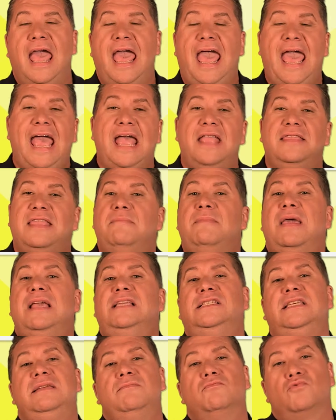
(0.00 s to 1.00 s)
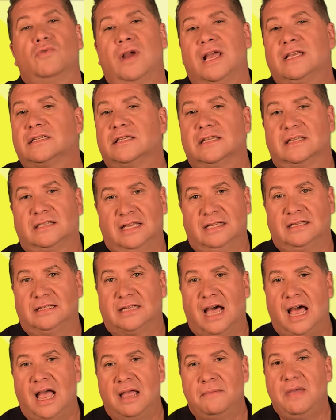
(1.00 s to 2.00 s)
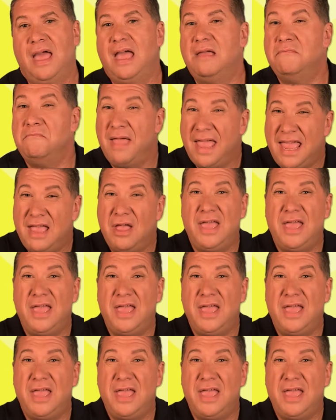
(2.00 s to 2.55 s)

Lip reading: and they may seem restless at times and may